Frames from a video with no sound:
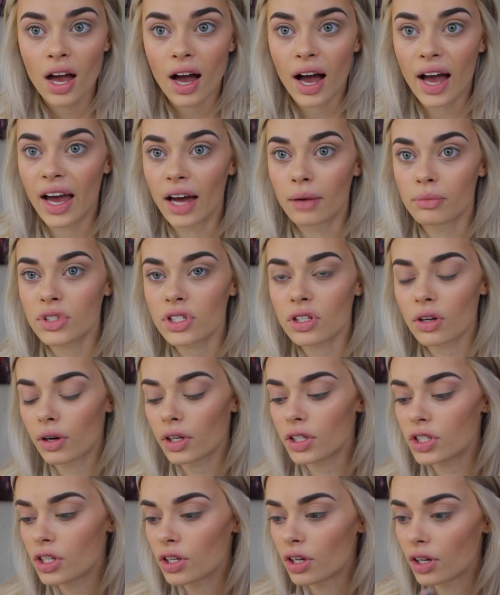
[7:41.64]
I'm just
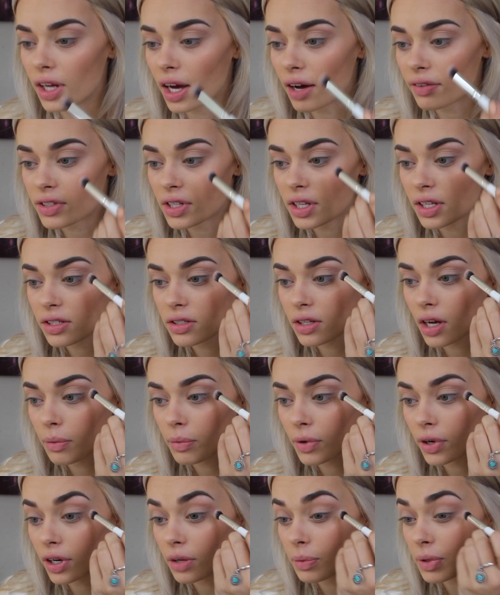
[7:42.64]
going to uni after this, so
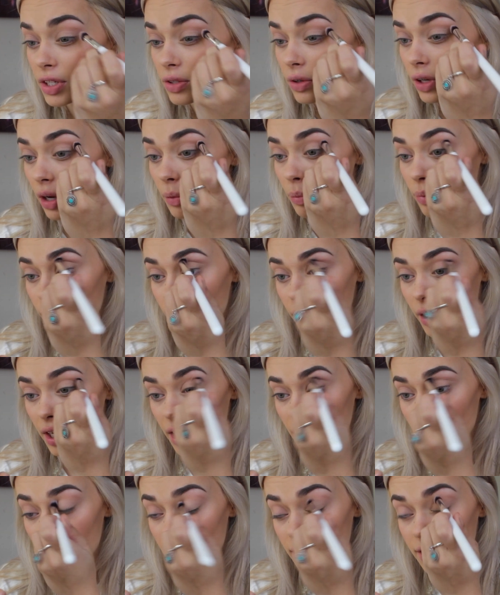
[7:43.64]
I'm going to be doing a
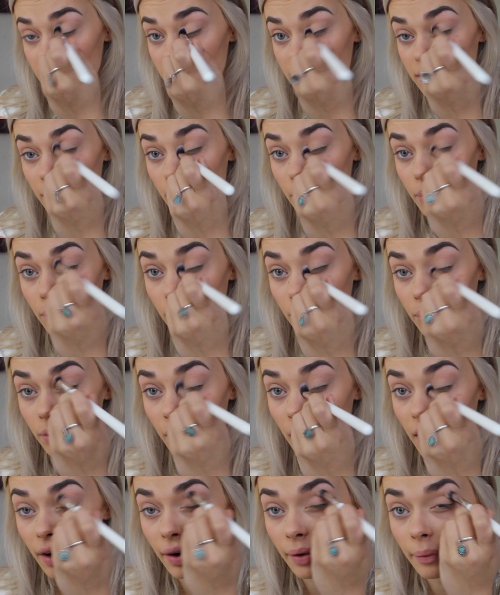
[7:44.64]
pretty
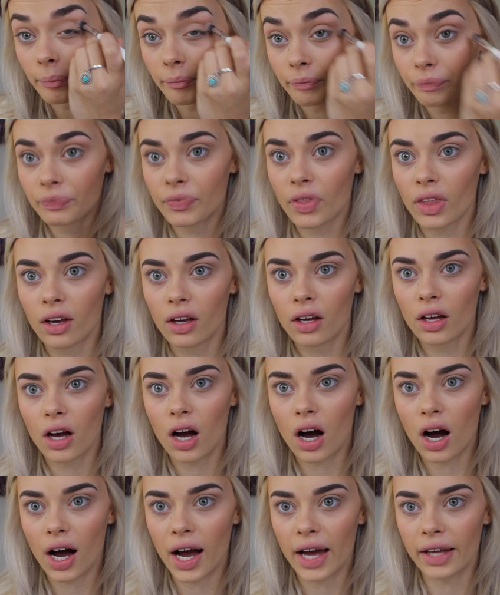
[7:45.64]
simple
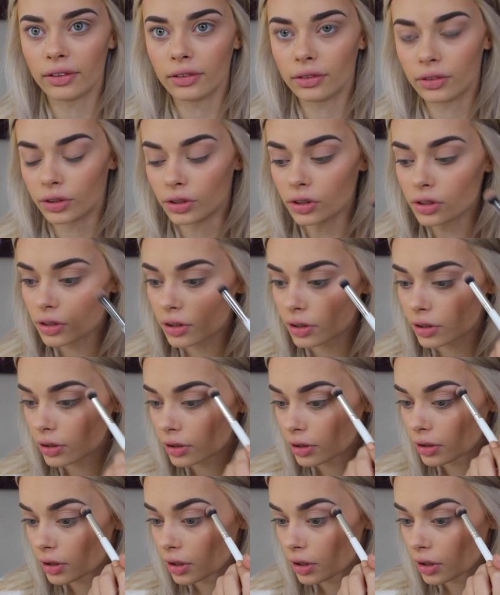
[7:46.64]
eye look.